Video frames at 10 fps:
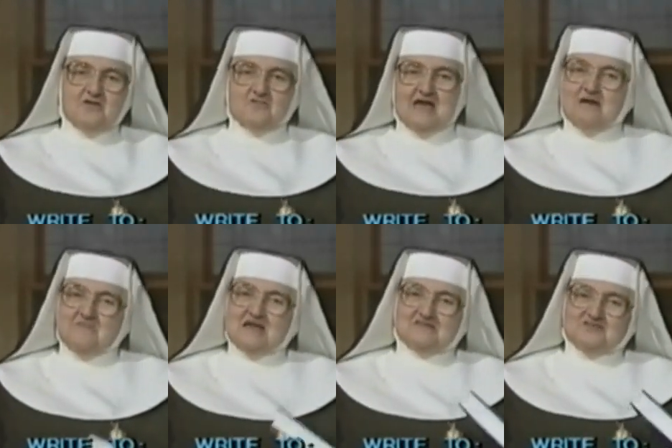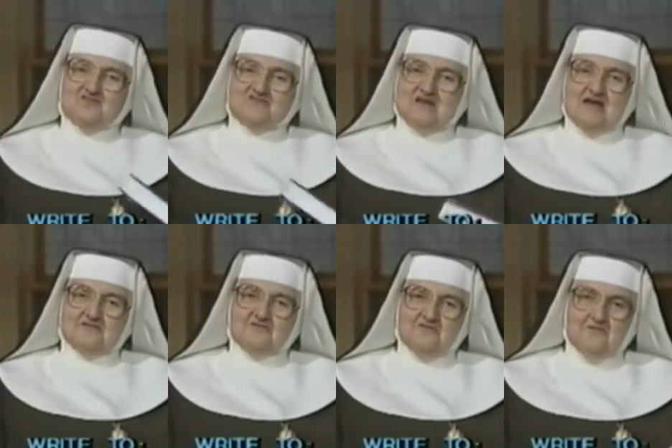you can't make these
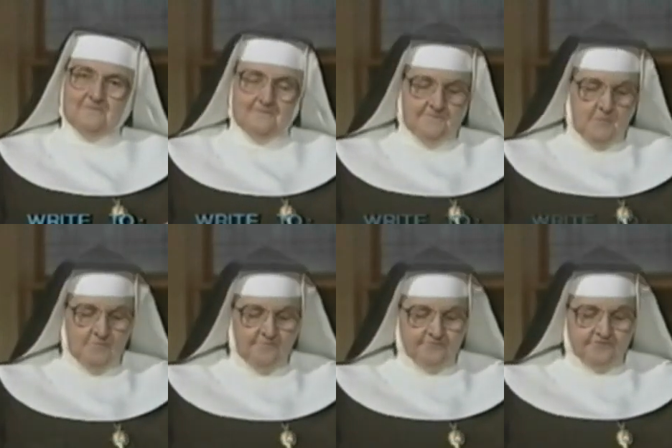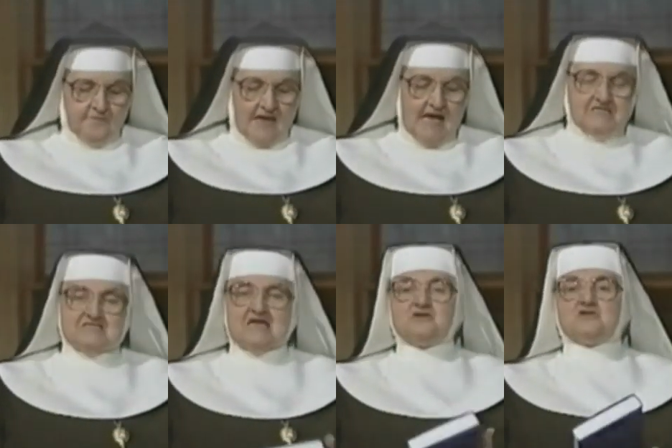overnight, you know. I'll
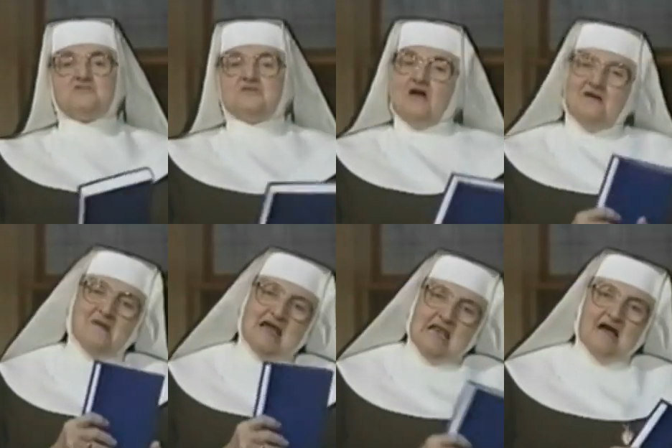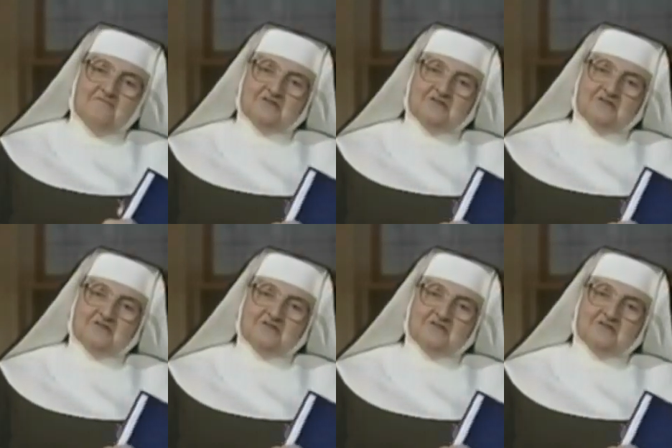send you with all my love a